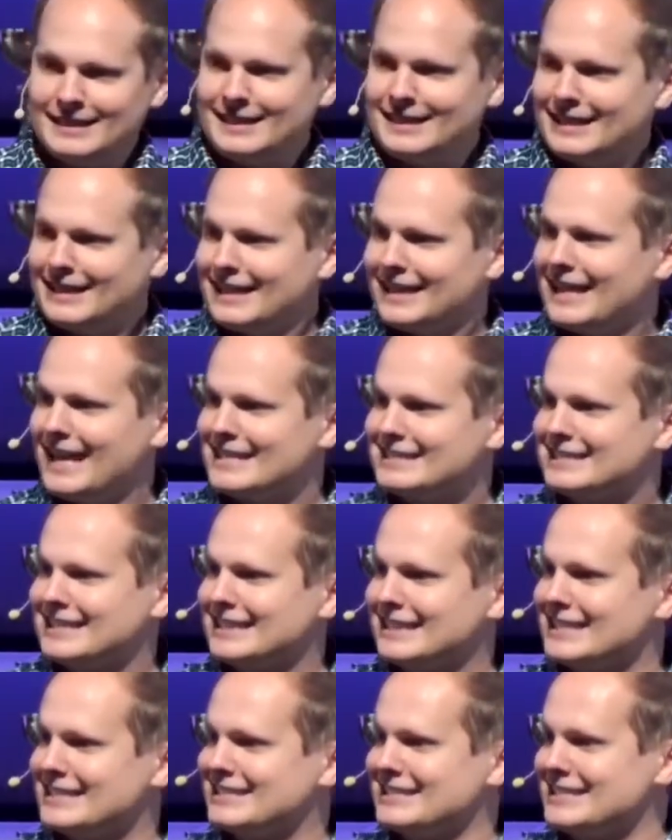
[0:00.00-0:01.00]
And I said,
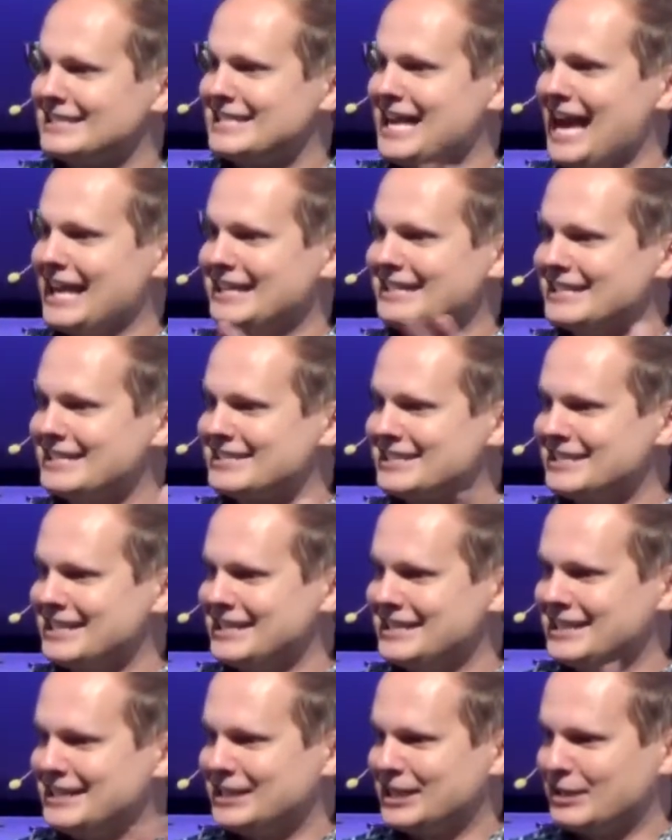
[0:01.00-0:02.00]
listen, Daddy doesn't need
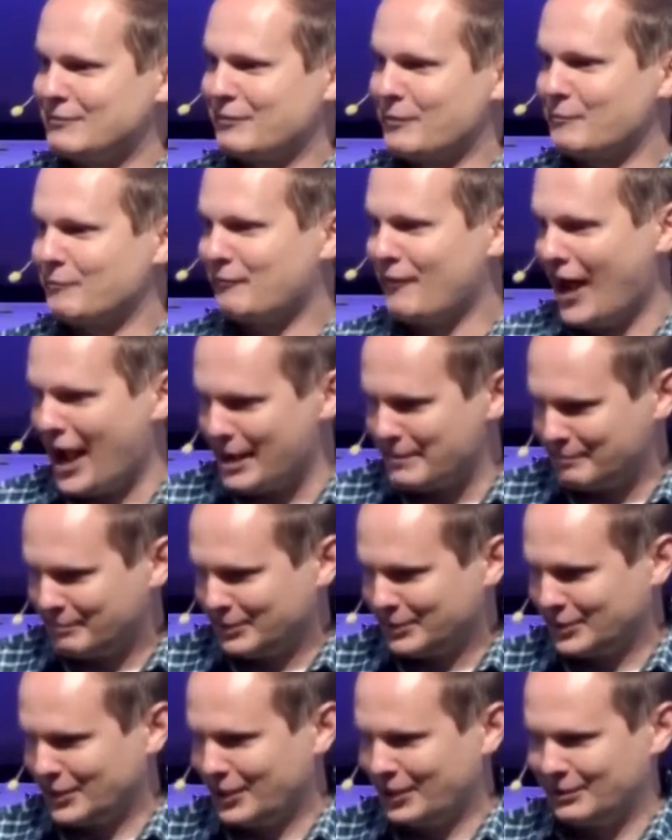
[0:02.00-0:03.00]
anything from Five
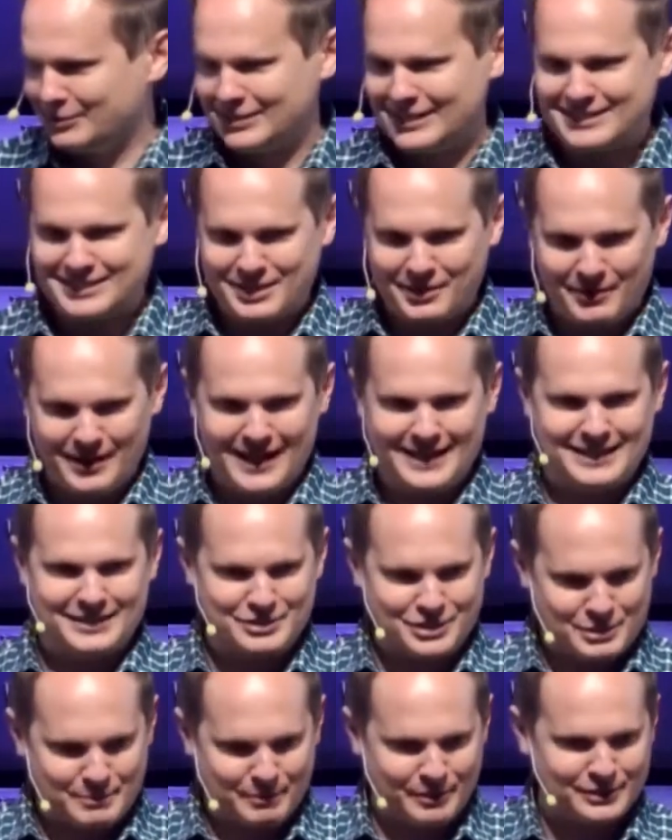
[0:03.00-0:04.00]
Below. Let's go ahead and
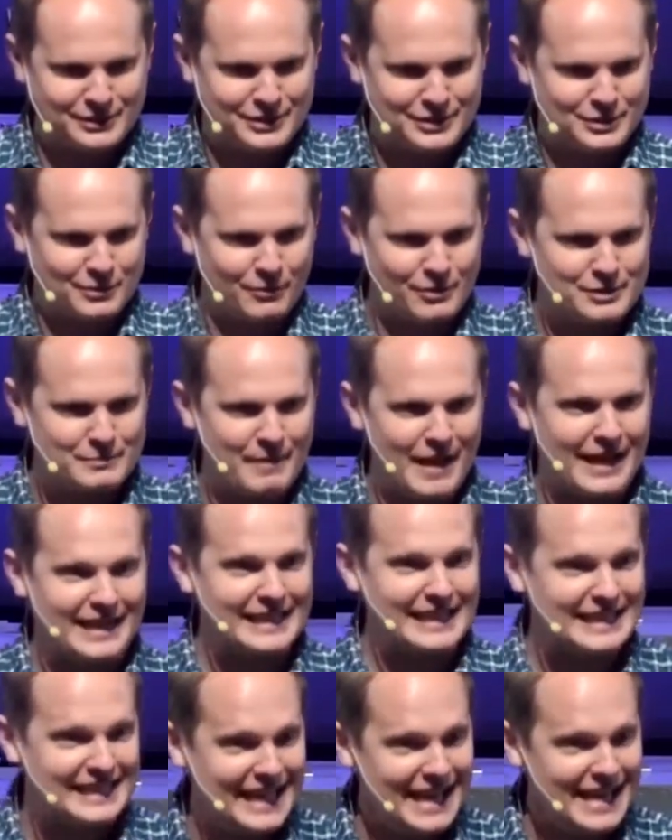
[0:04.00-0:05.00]
just put the toys back.
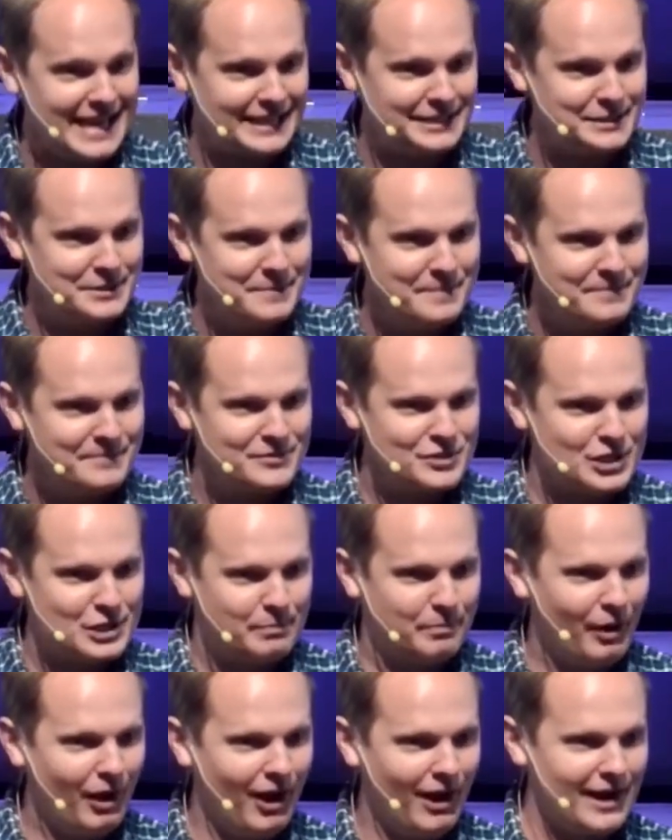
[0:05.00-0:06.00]
And again, she
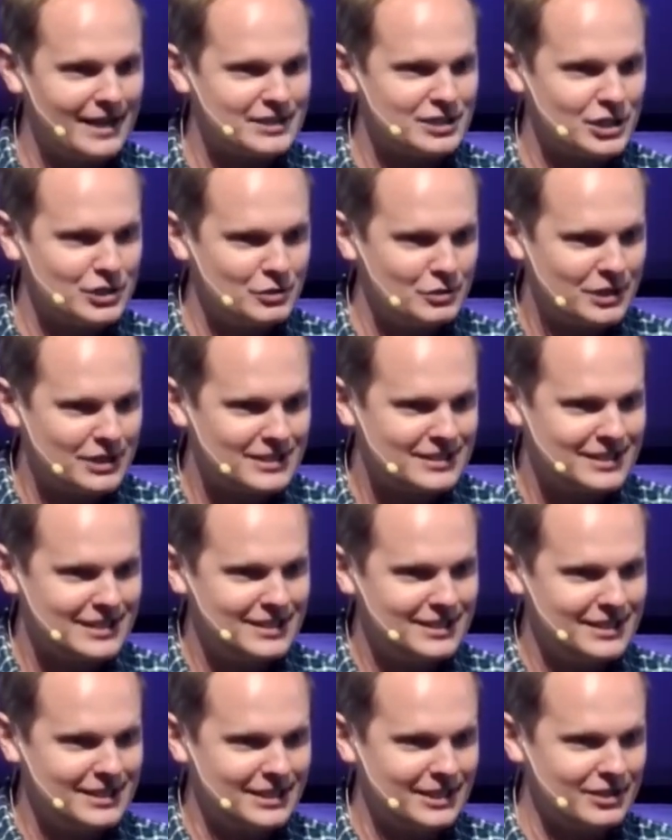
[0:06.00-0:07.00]
paused, and you could see
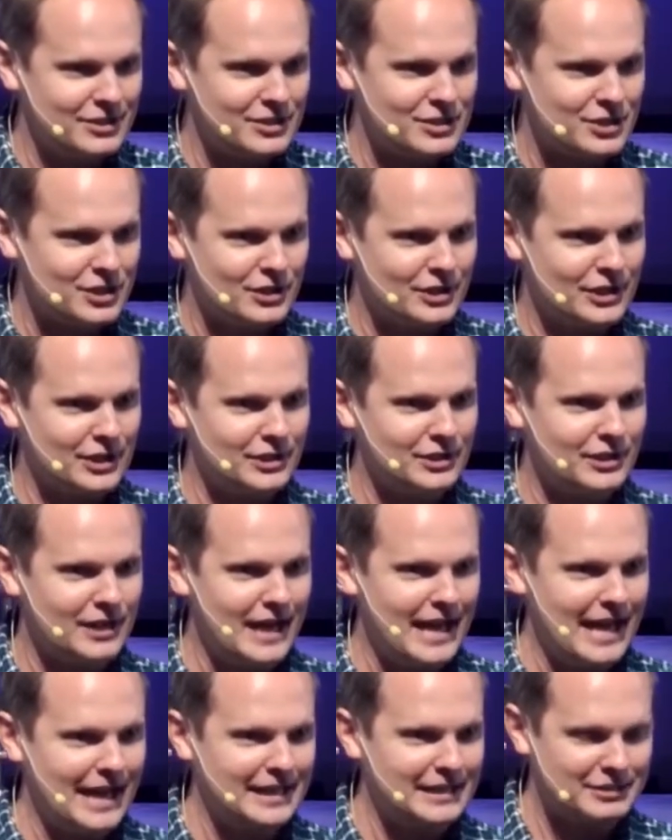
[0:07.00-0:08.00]
the gears turning in her
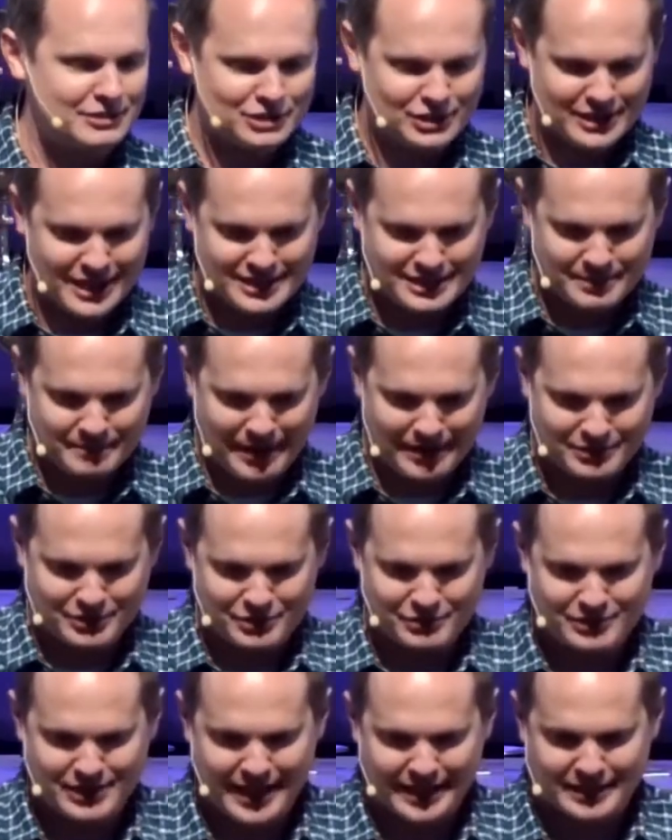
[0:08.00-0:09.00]
head. And she takes about
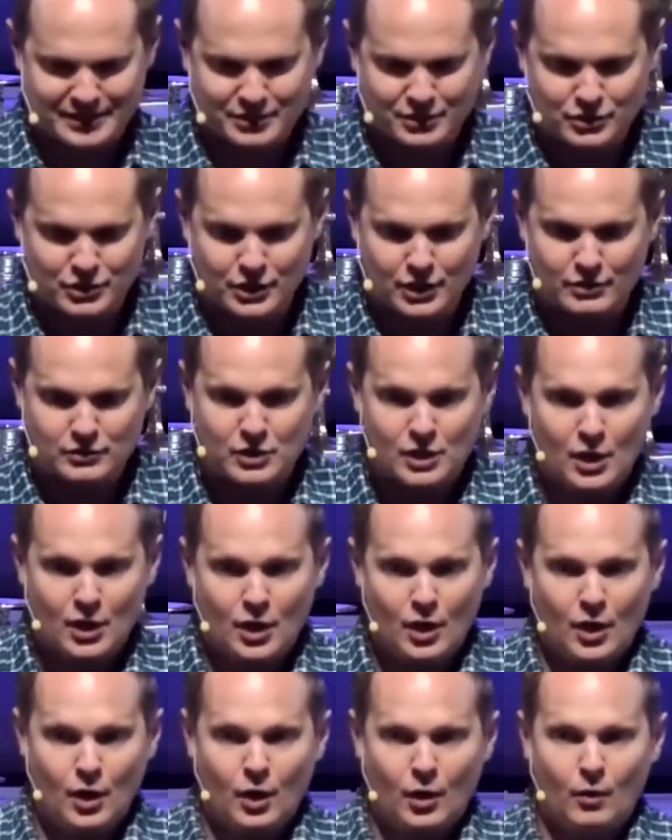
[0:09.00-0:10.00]
2 seconds, and she goes,
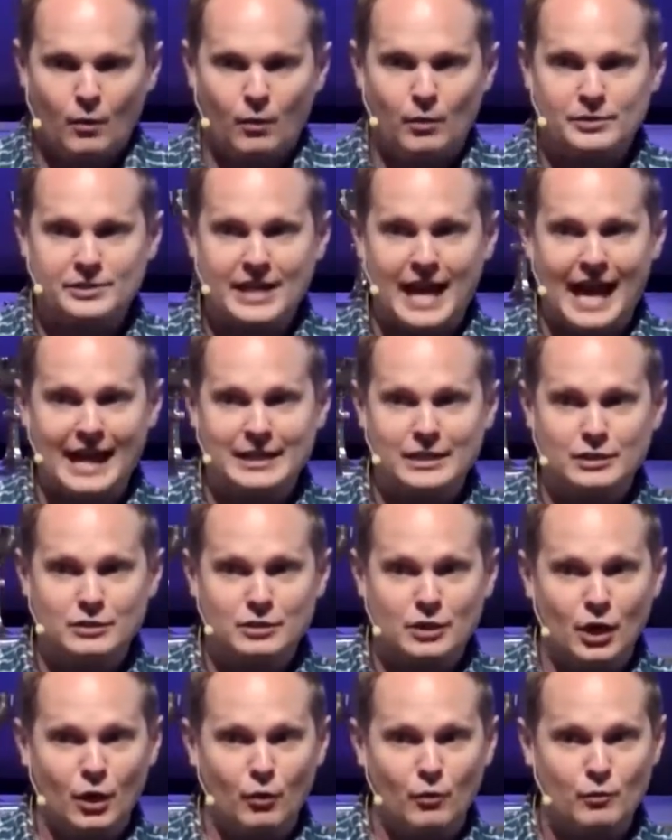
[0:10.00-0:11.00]
well, Daddy, you
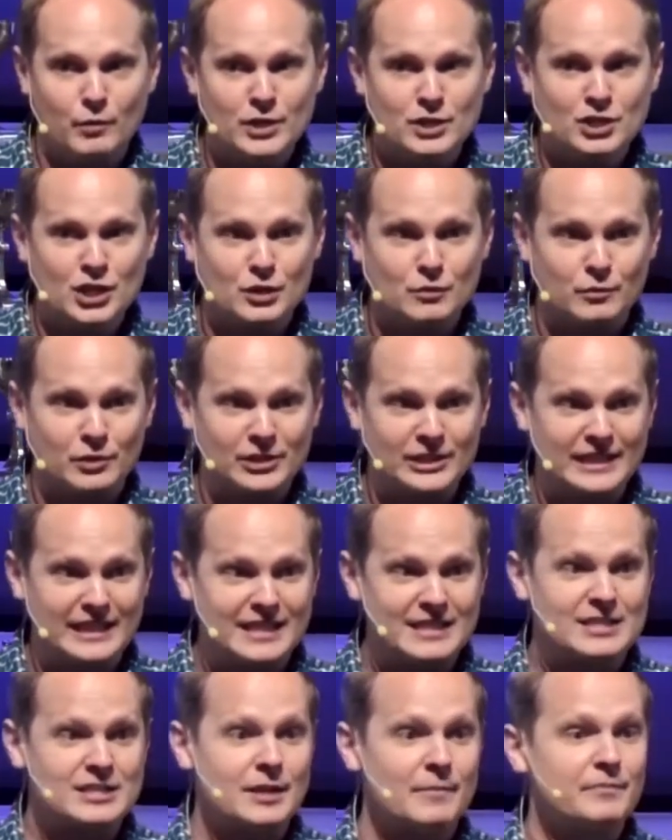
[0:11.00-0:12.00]
know, we should really
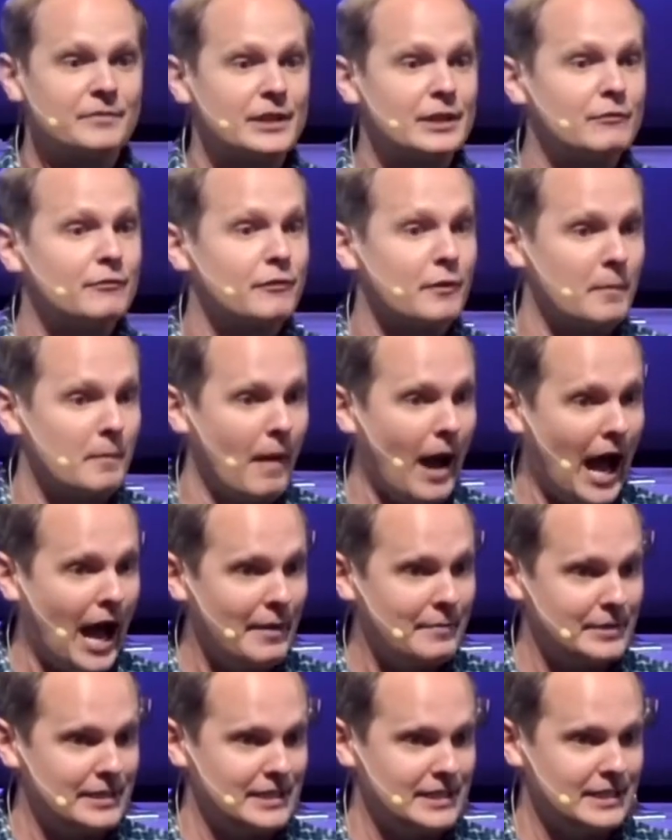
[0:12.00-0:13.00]
get something for
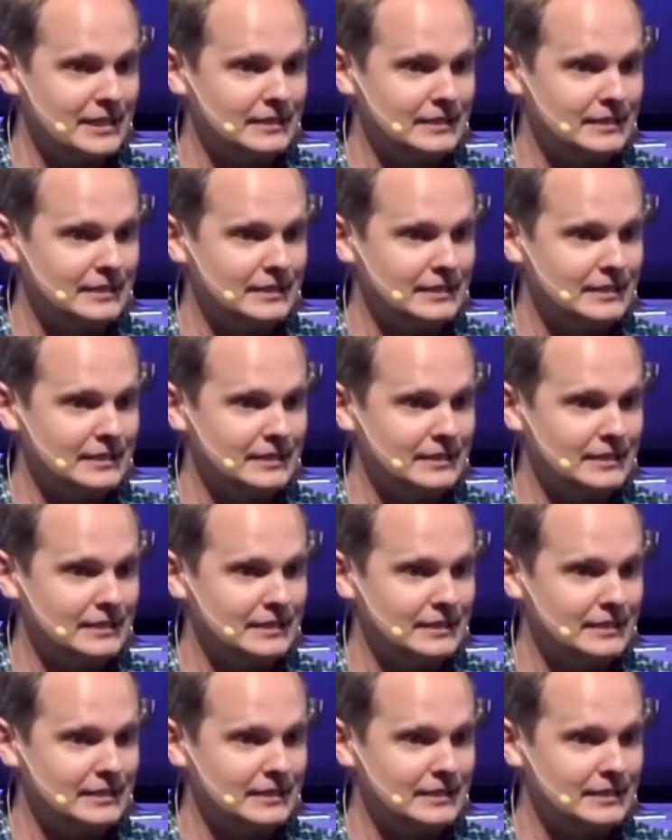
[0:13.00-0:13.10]
Mommy.